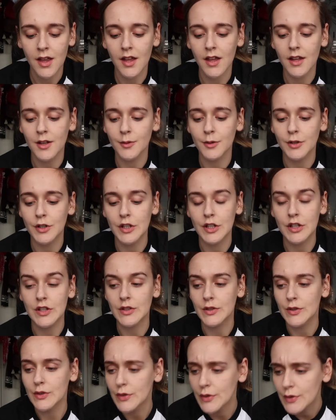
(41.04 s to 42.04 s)
and I'm gonna
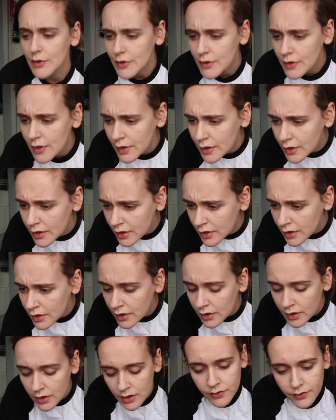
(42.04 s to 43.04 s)
use
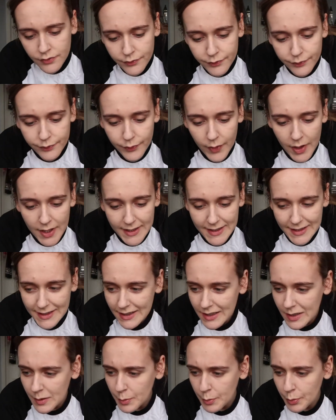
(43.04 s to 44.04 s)
I need
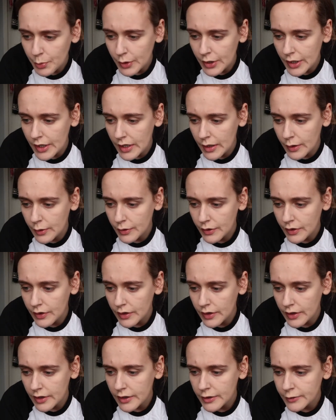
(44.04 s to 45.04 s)
like a brown
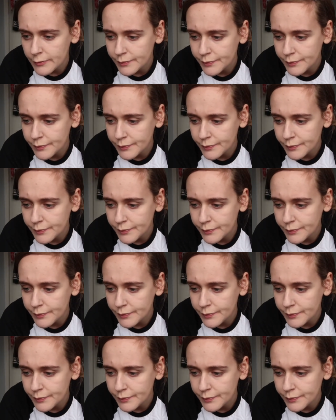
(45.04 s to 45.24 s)
colour,